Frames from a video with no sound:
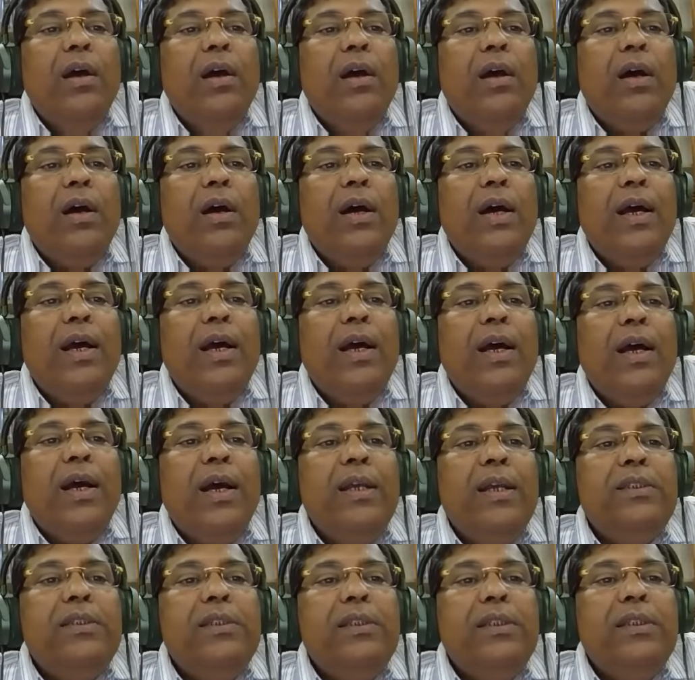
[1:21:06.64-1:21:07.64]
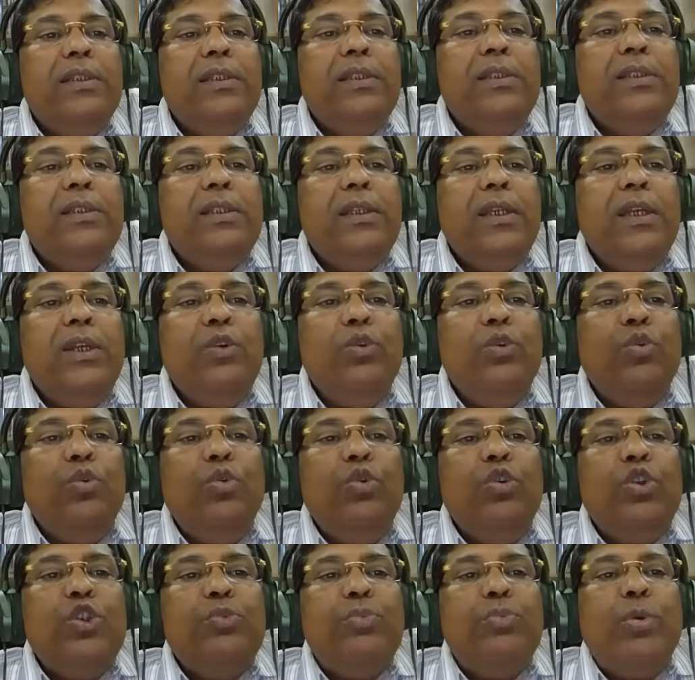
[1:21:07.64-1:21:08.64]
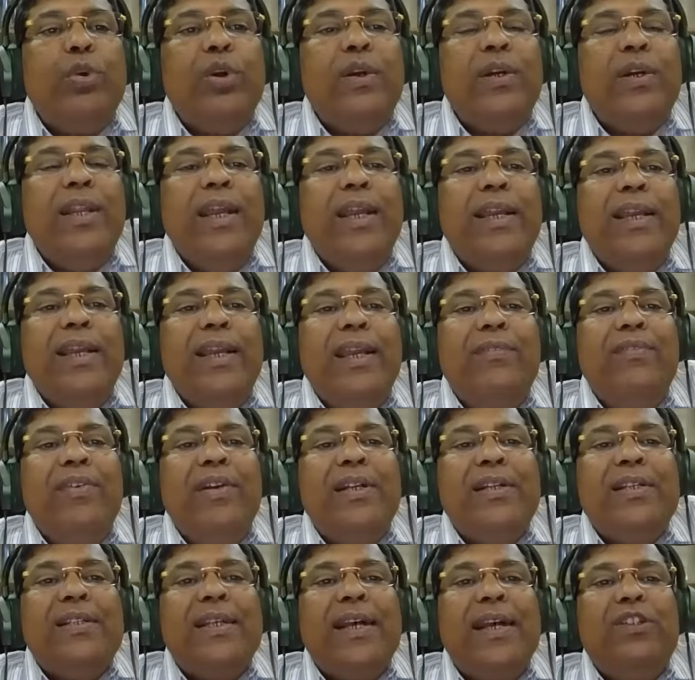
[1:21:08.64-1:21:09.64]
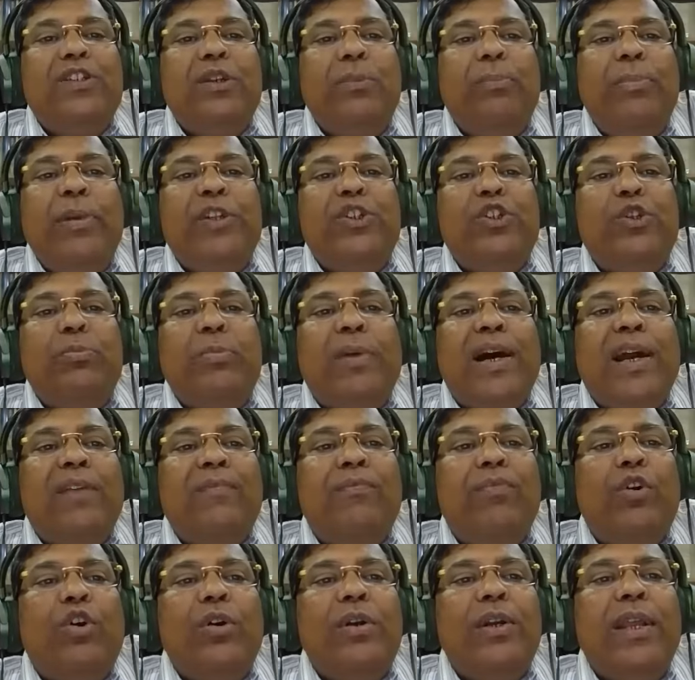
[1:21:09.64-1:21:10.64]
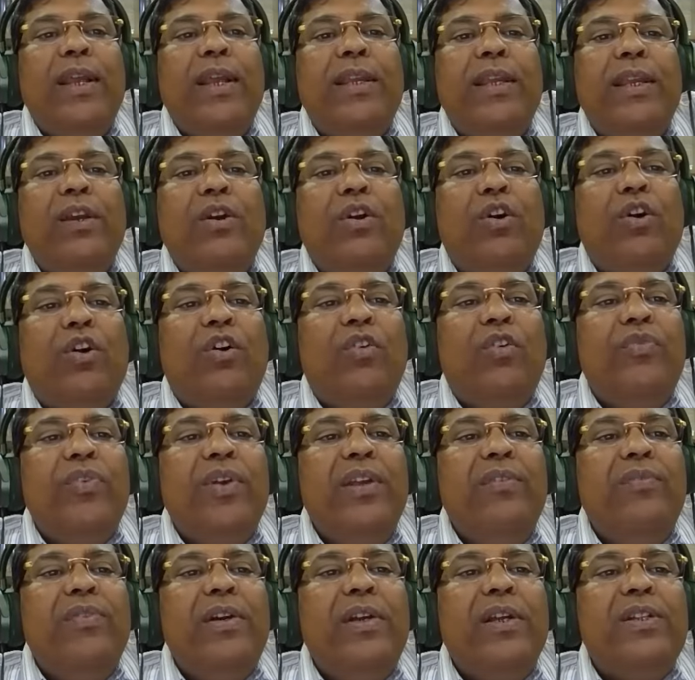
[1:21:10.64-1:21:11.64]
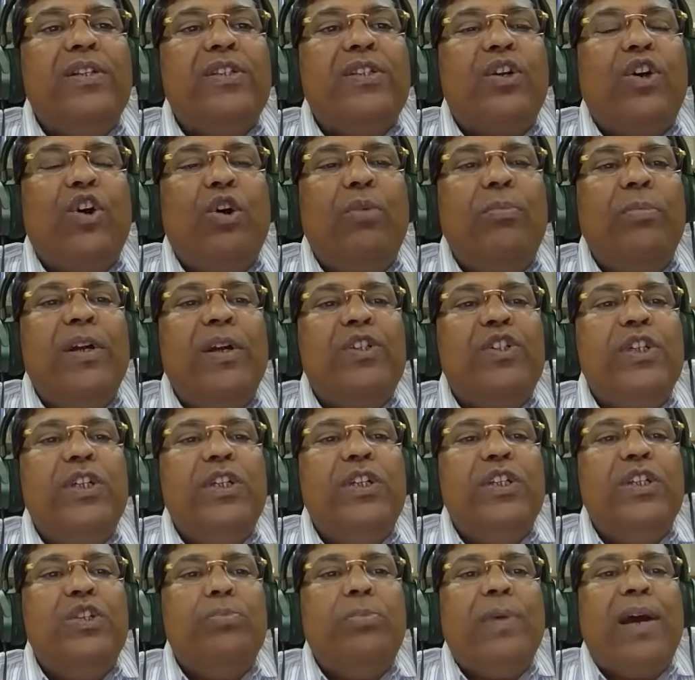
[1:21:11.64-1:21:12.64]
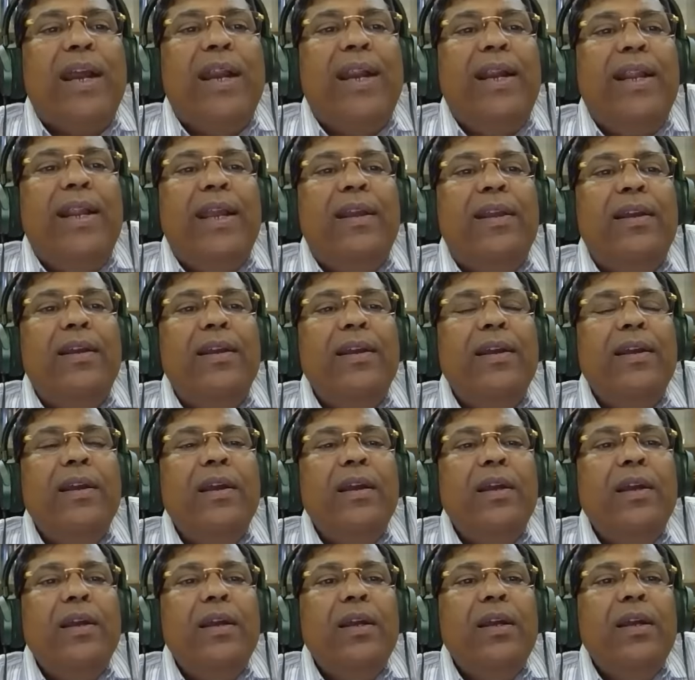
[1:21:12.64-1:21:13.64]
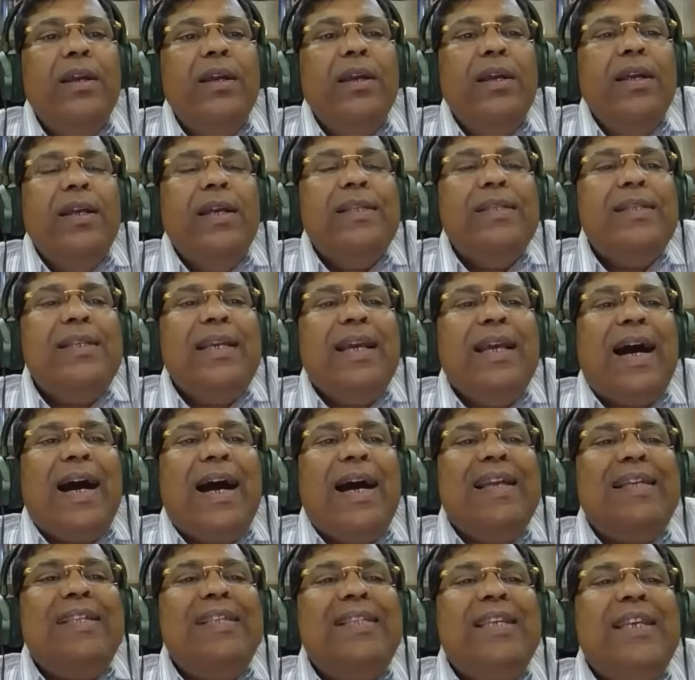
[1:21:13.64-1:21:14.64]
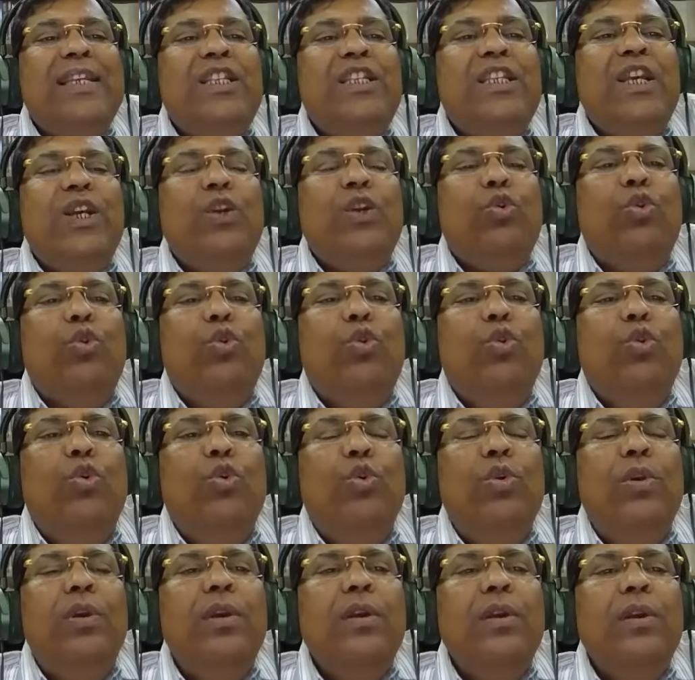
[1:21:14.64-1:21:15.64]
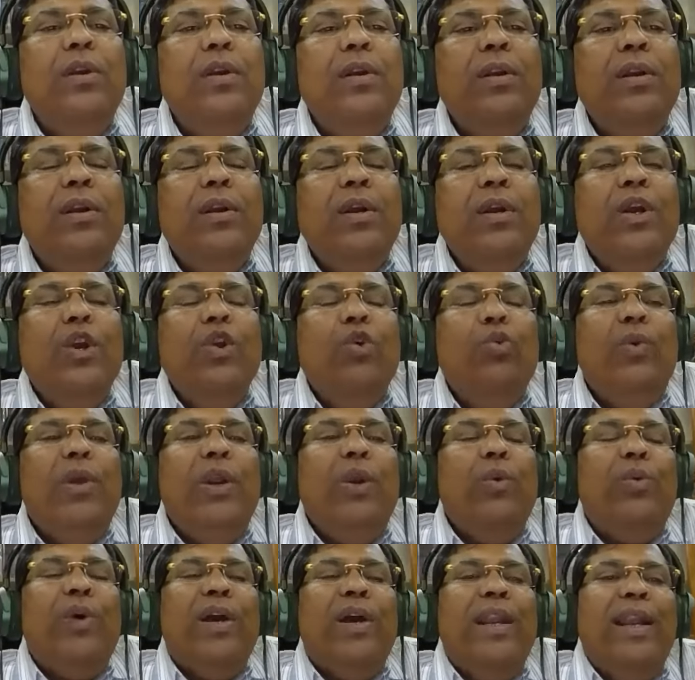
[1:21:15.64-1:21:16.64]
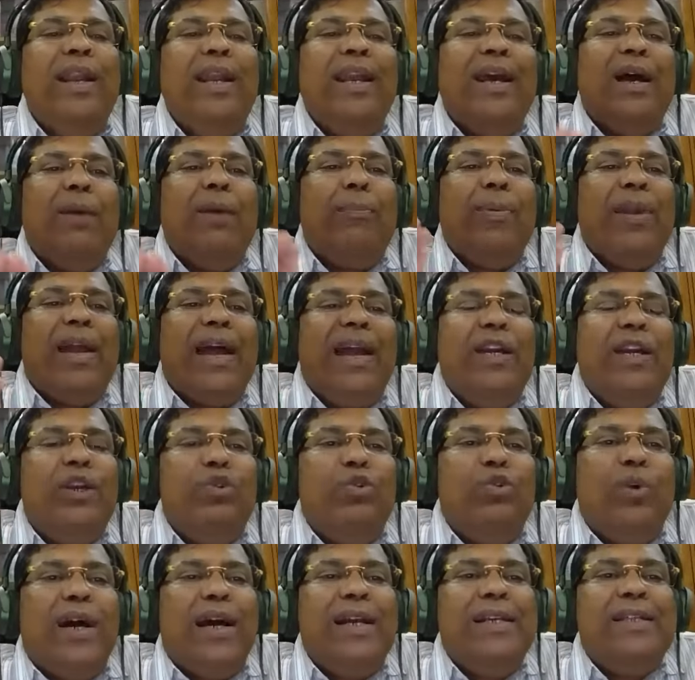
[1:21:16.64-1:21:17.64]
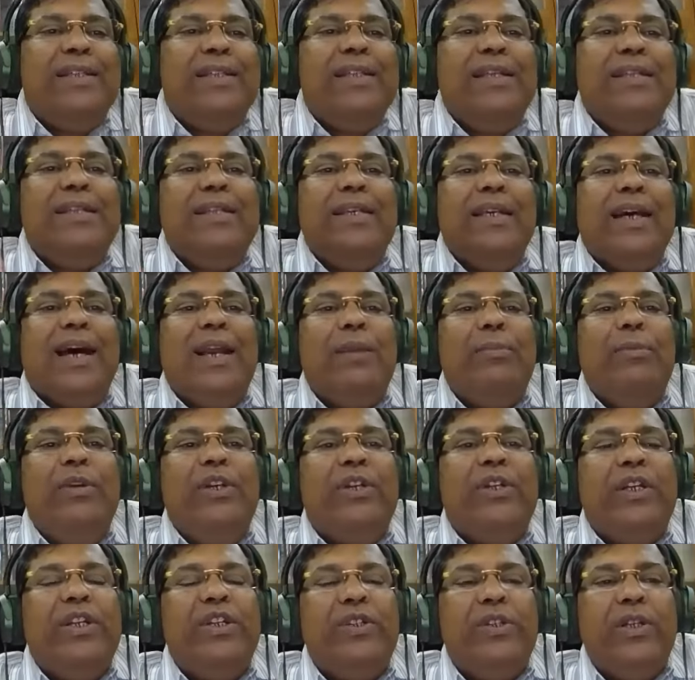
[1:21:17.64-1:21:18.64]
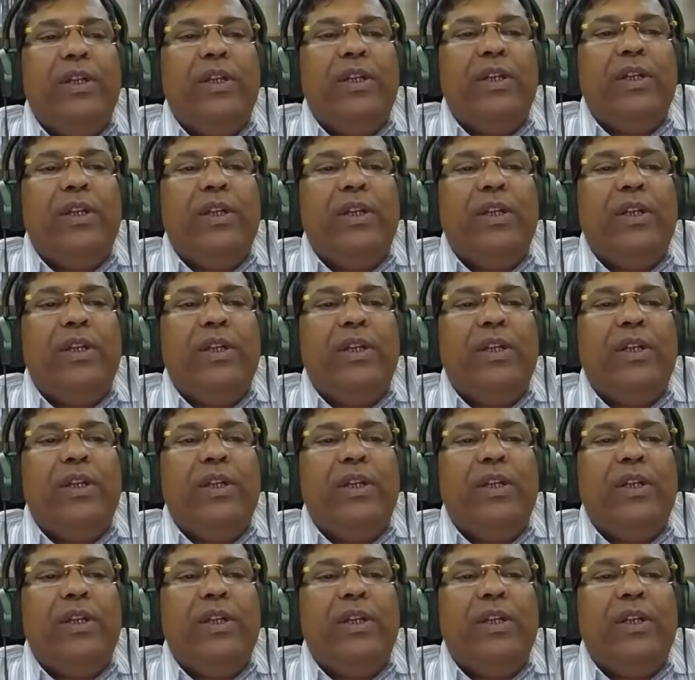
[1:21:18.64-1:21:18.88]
ICC rules for taking evidence has a benchmark for taking of evidence, how much it is binding. See, ICC rule will only apply to ICC arbitration.